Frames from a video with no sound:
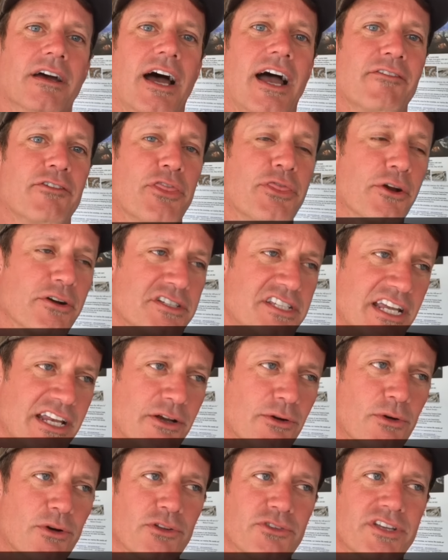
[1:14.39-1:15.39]
I have a
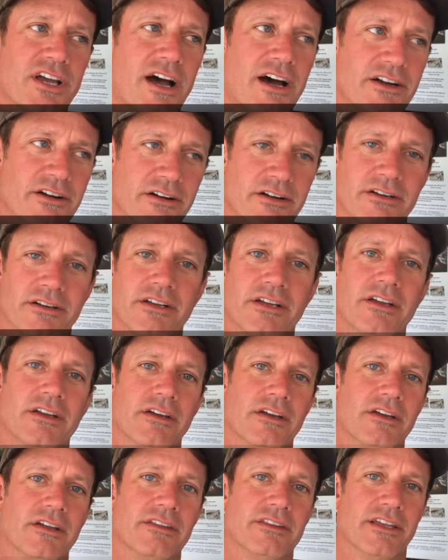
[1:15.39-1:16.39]
13 year old daughter
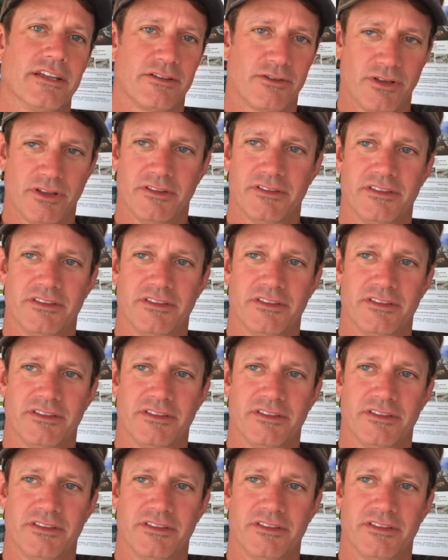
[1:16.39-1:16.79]
that,